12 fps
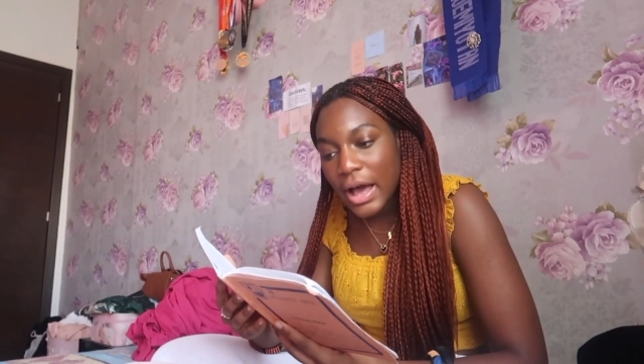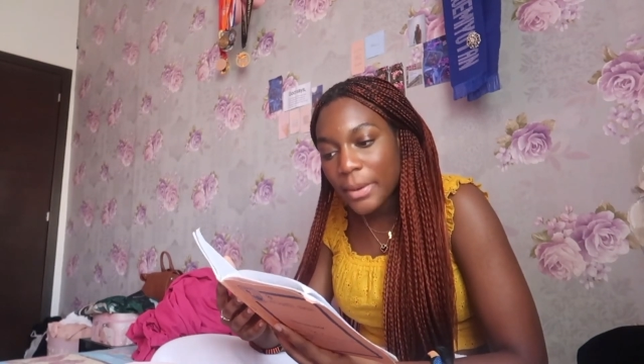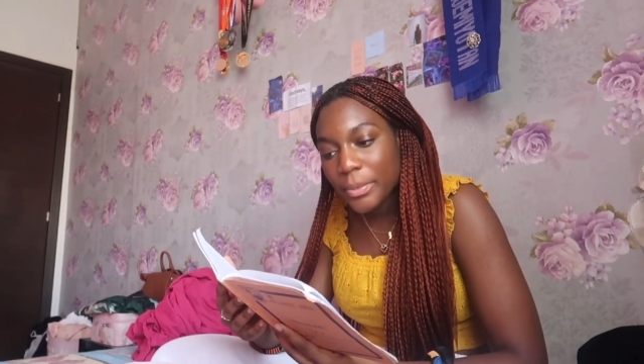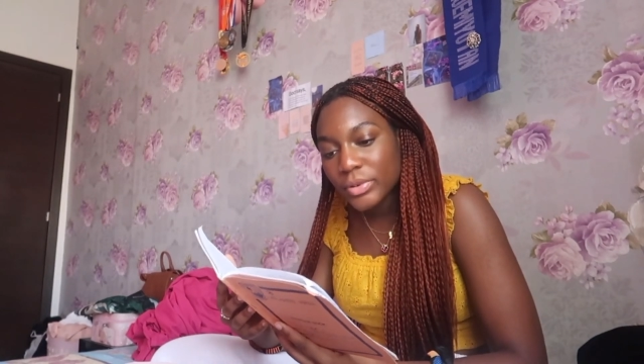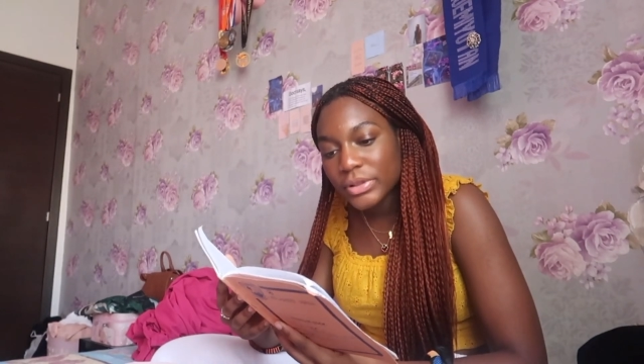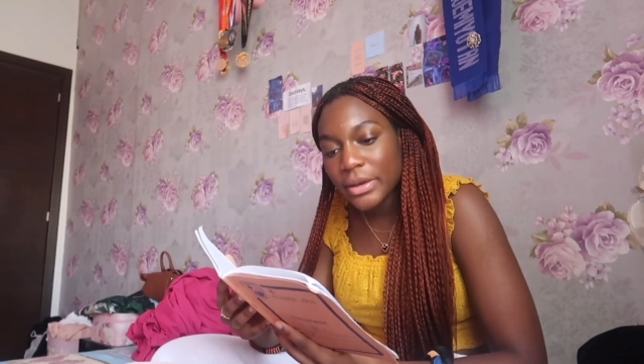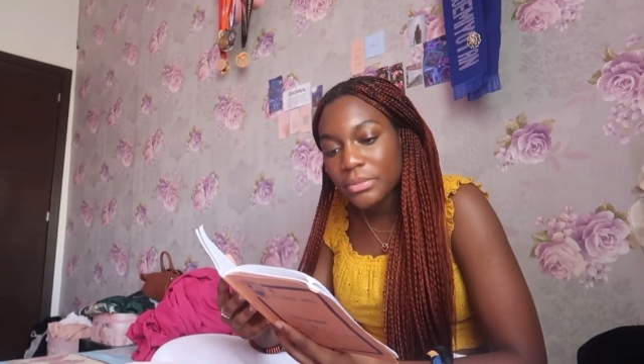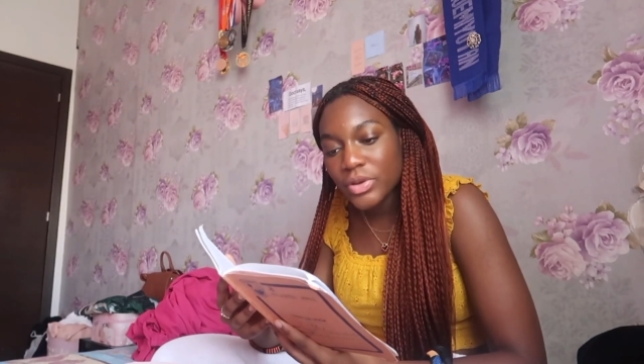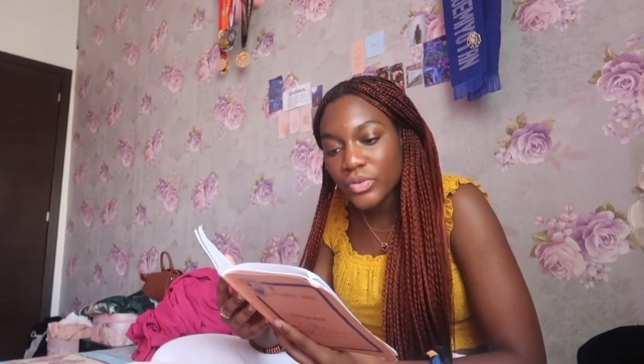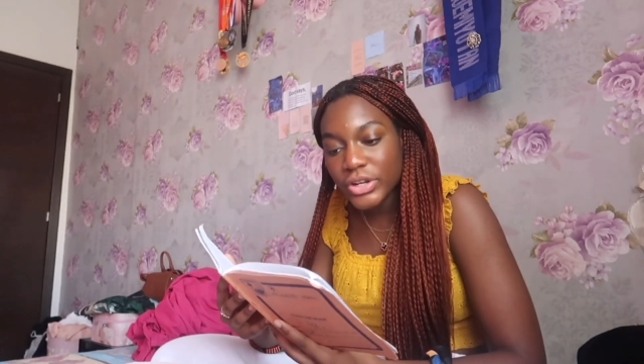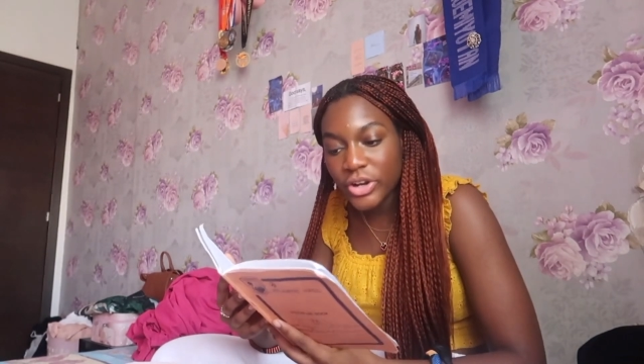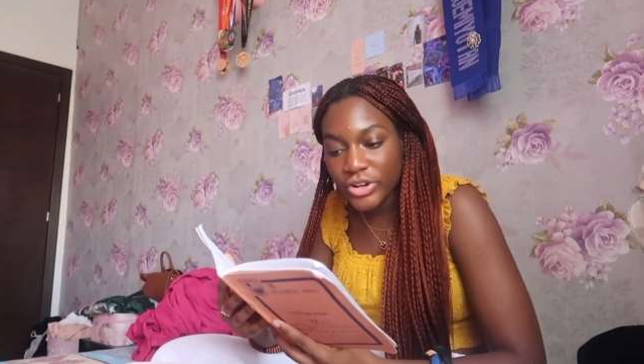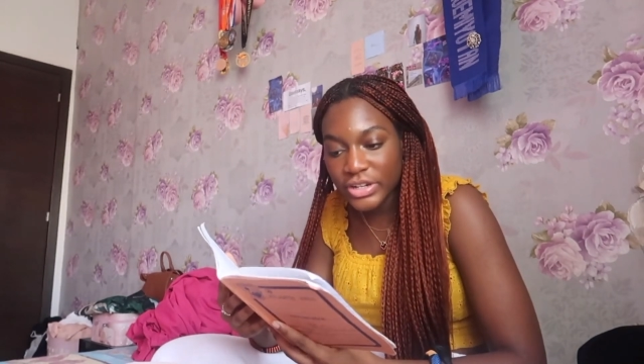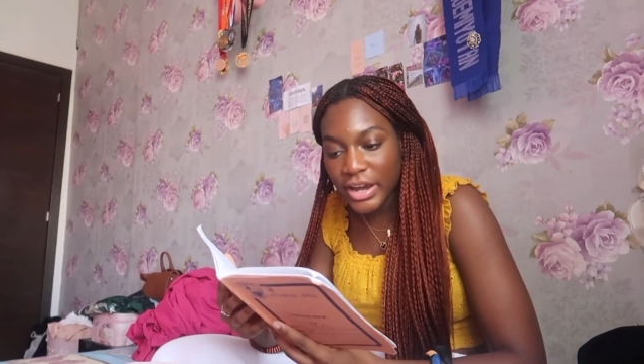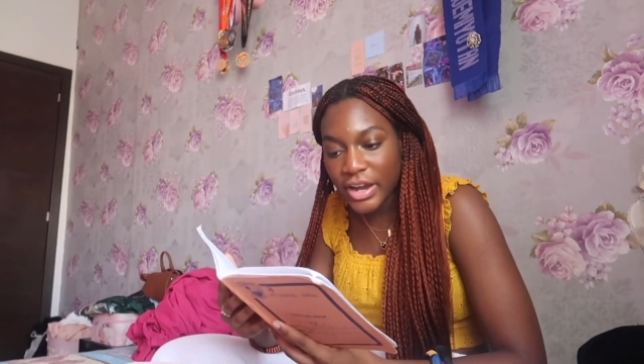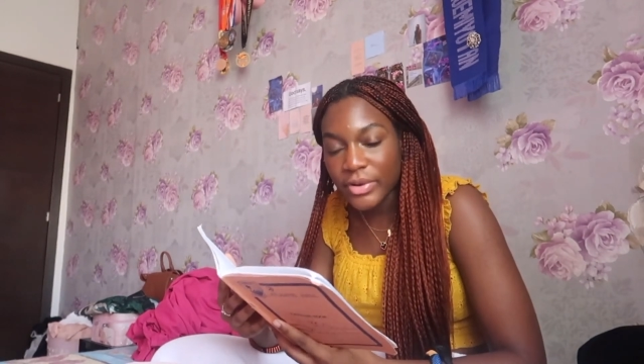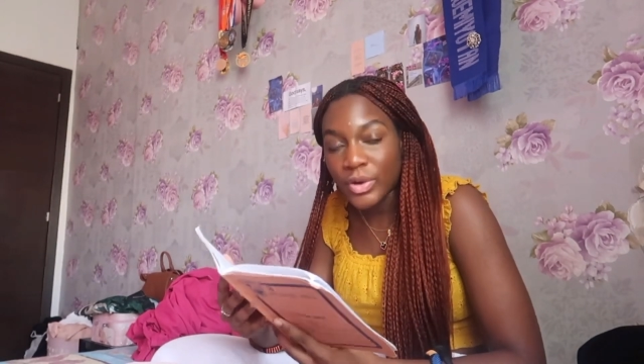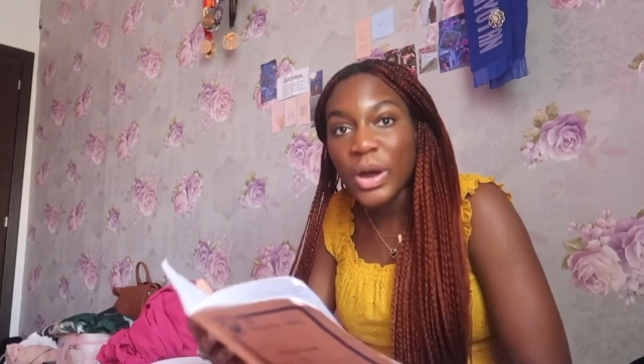Apple let me read her
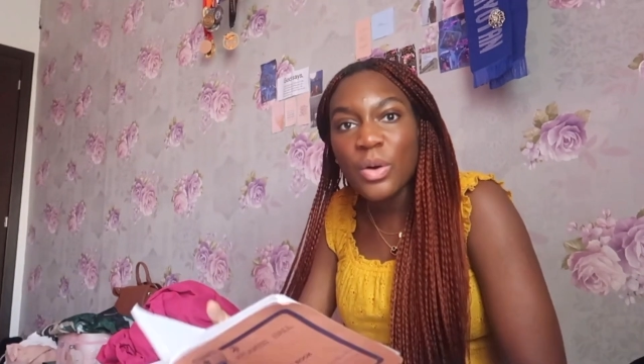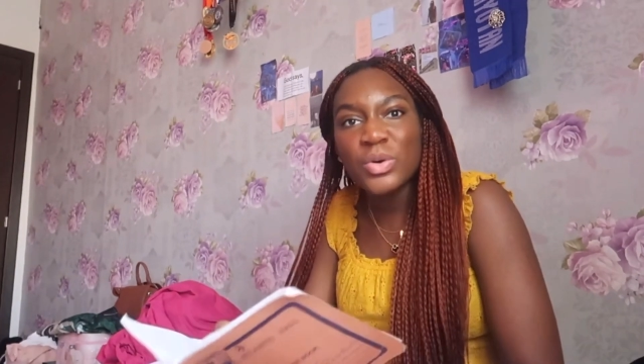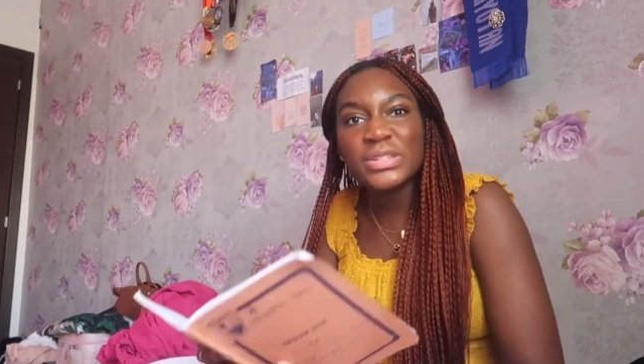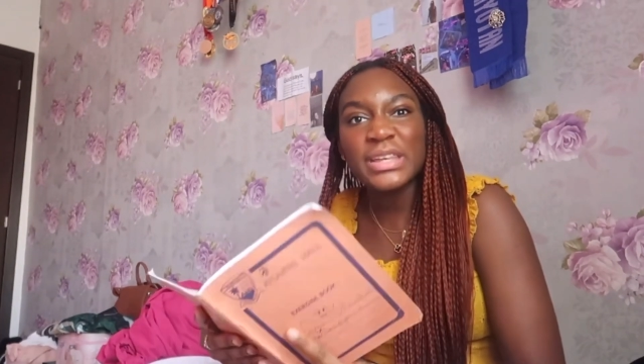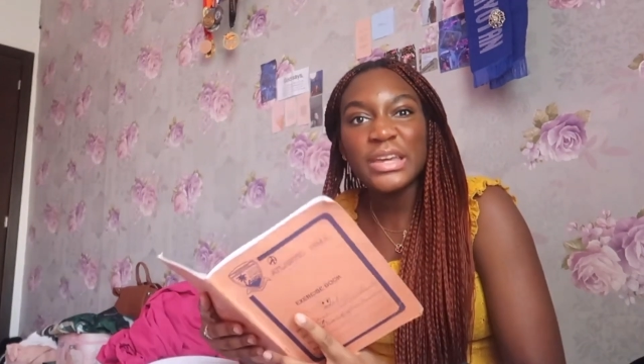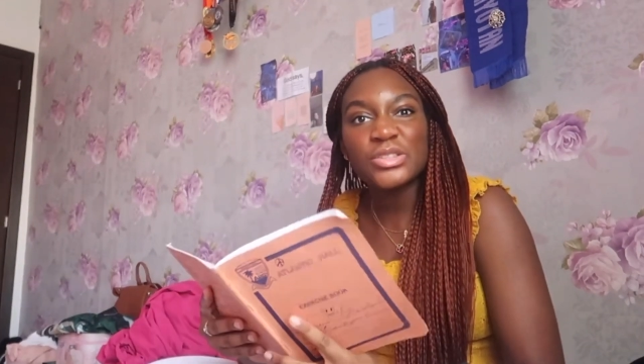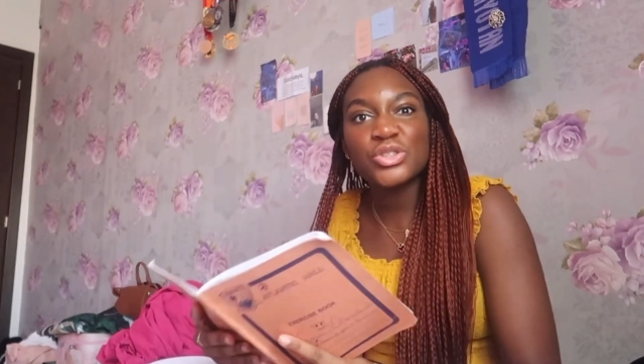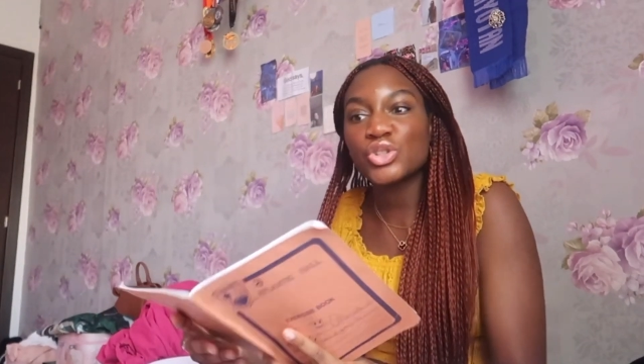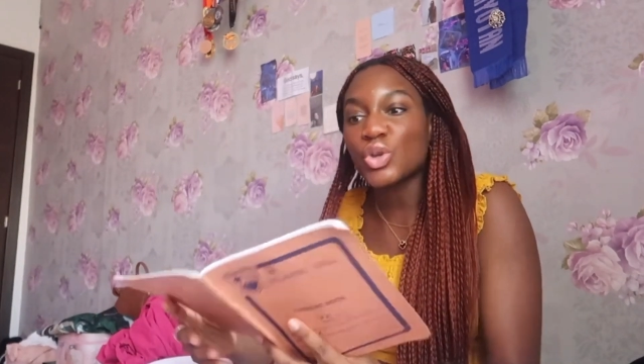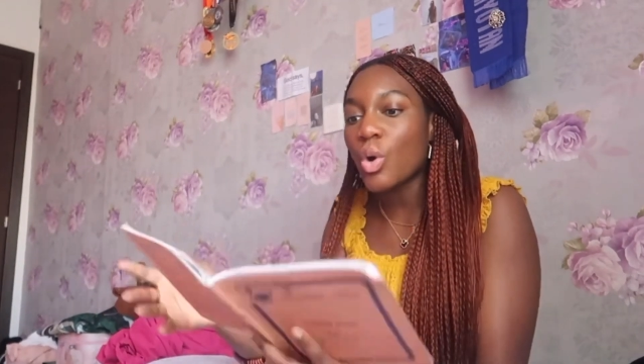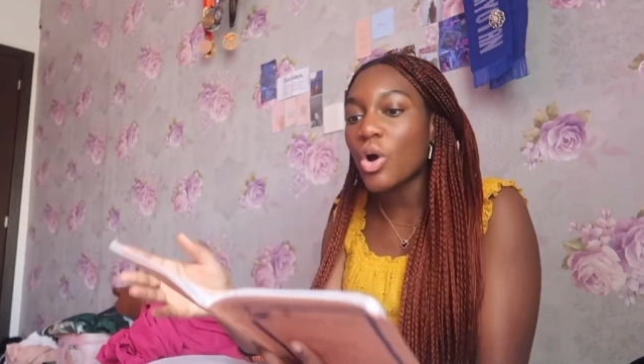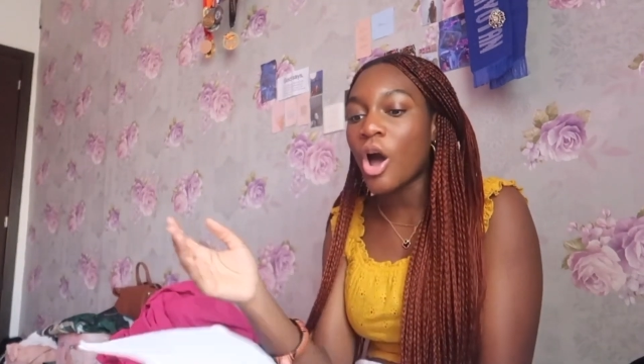diary. Why was I so